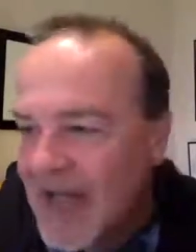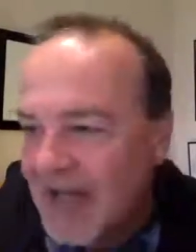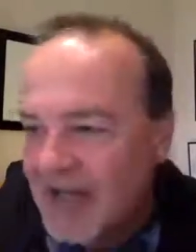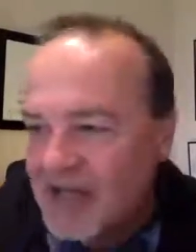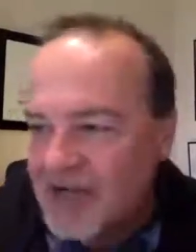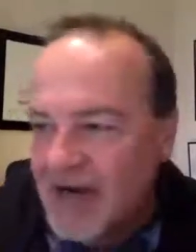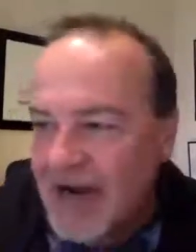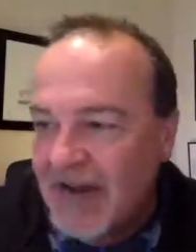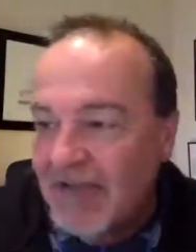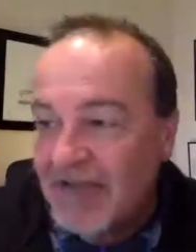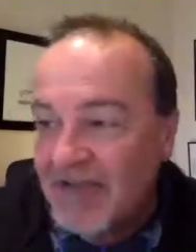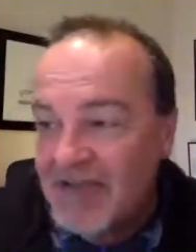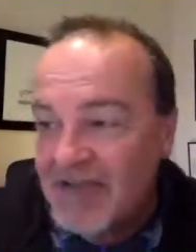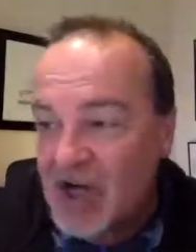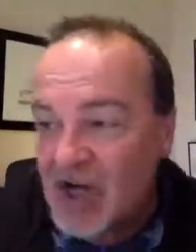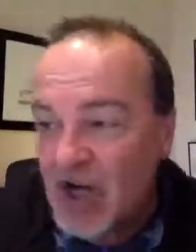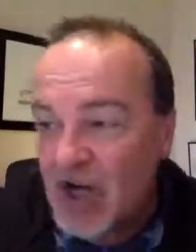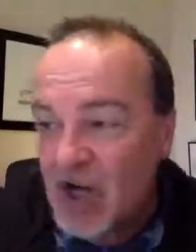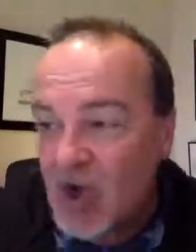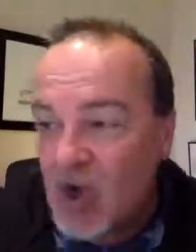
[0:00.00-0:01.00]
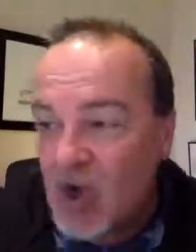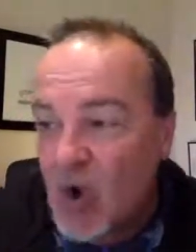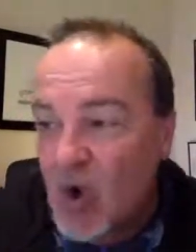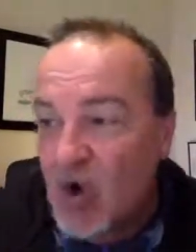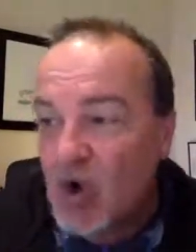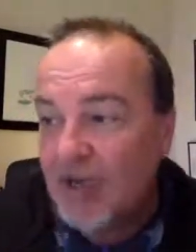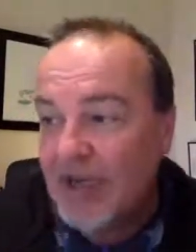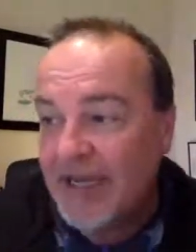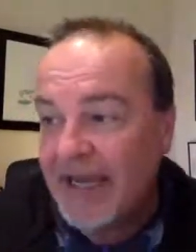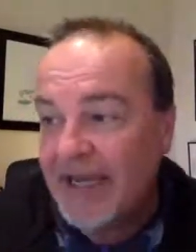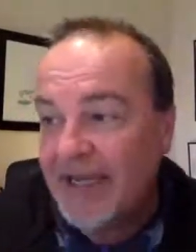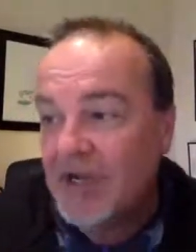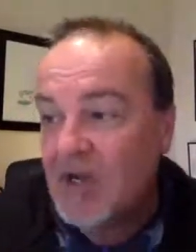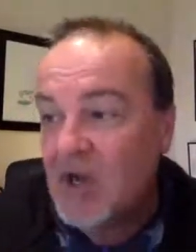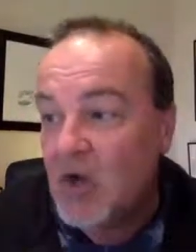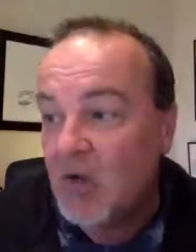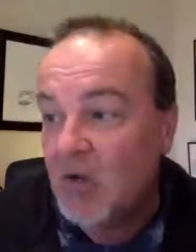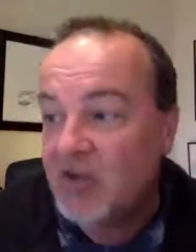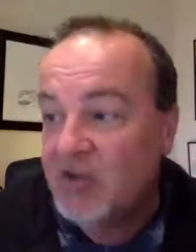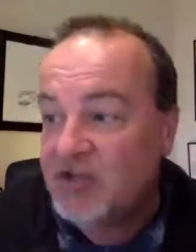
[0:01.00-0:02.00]
and driving down a long lane
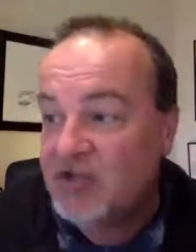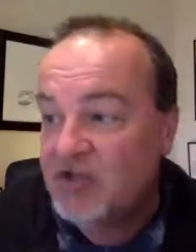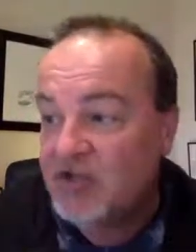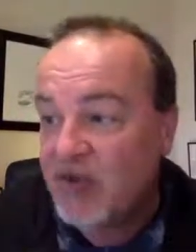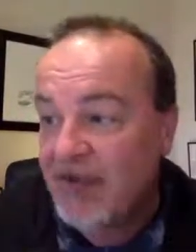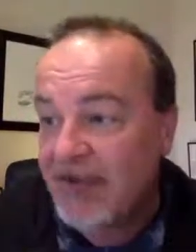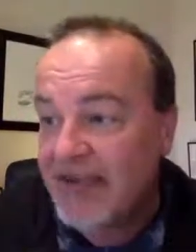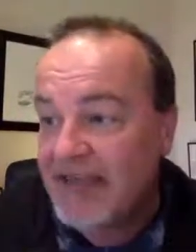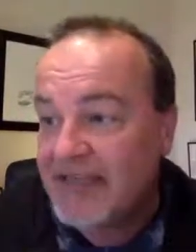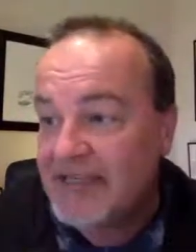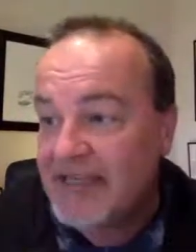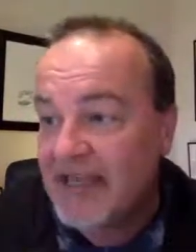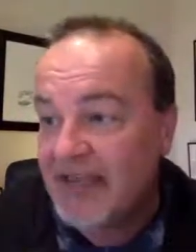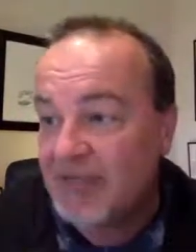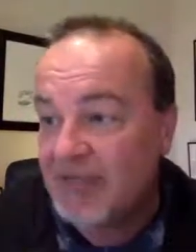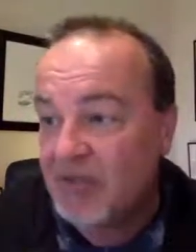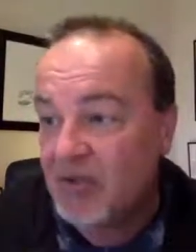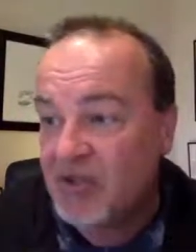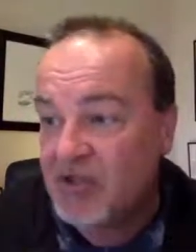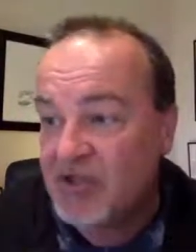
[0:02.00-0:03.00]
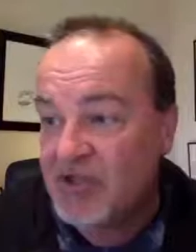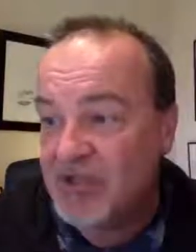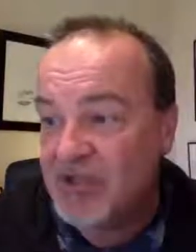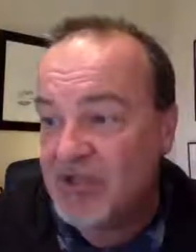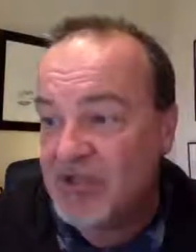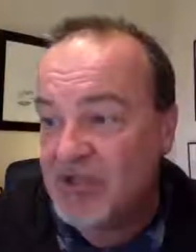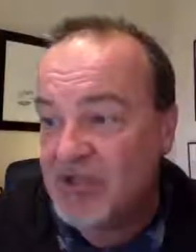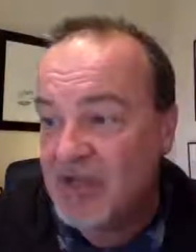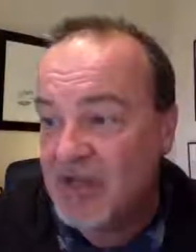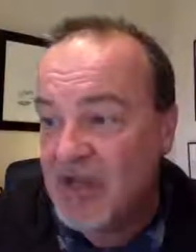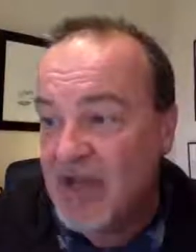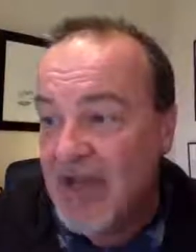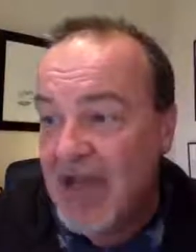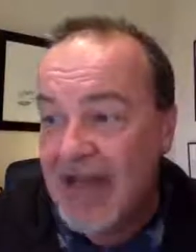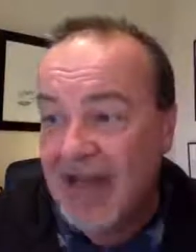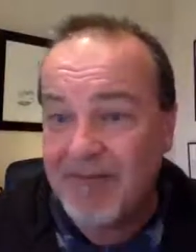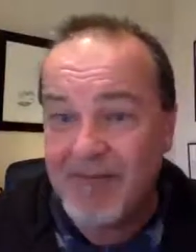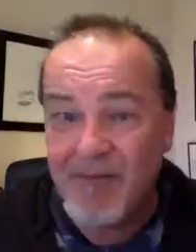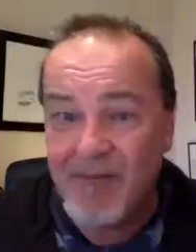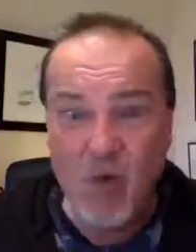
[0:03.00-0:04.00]
with trees and bushes
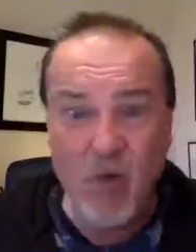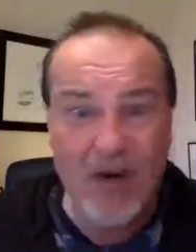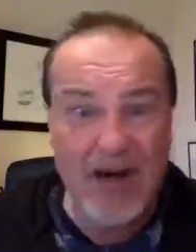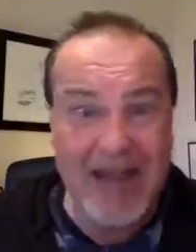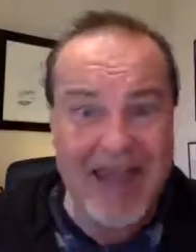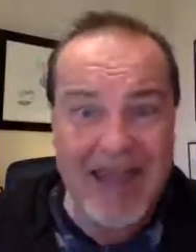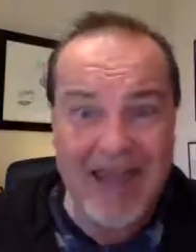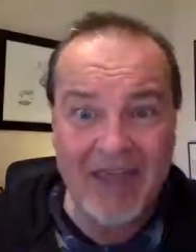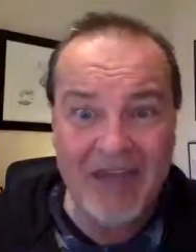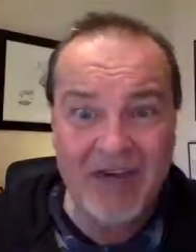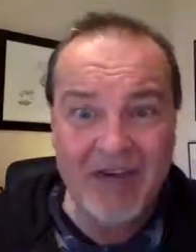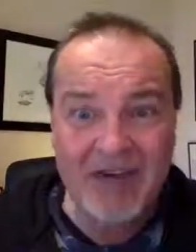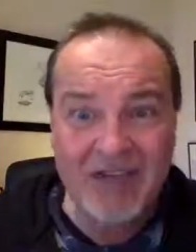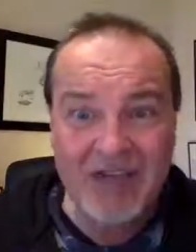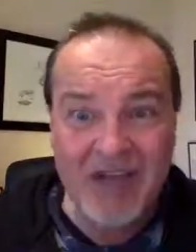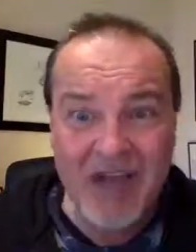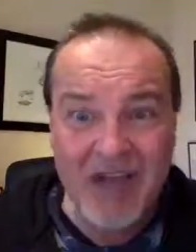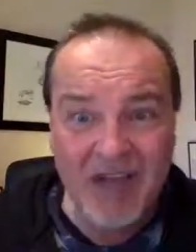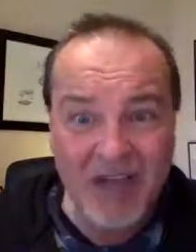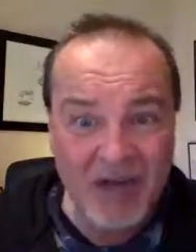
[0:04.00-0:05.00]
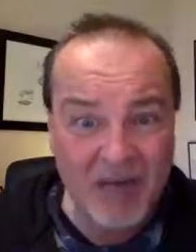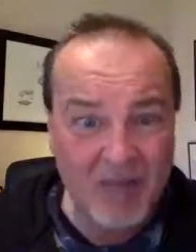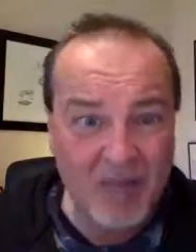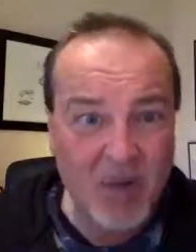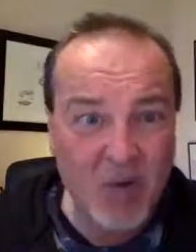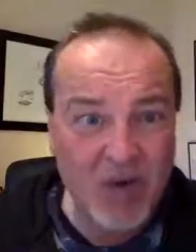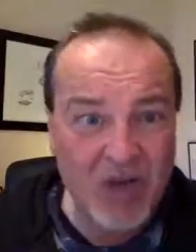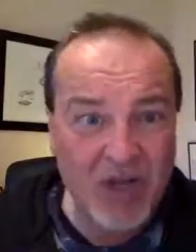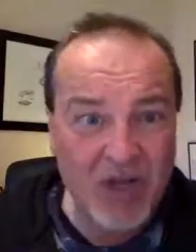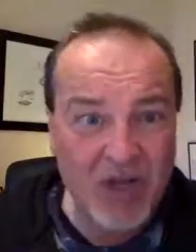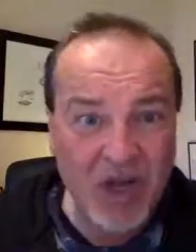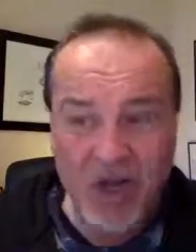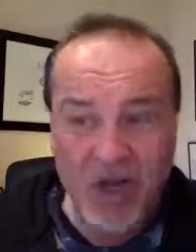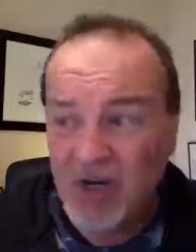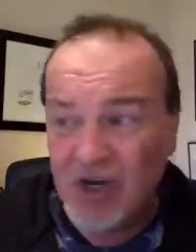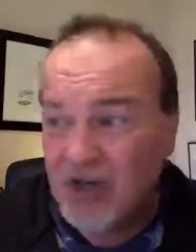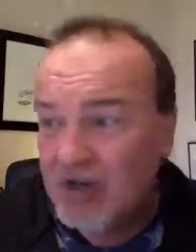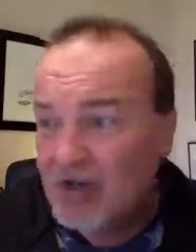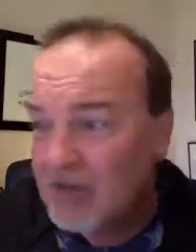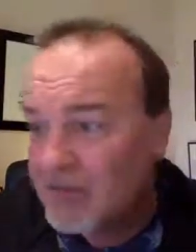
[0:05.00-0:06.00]
and more heathers than
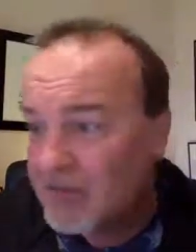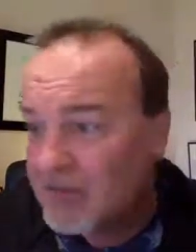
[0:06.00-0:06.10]
Portadown.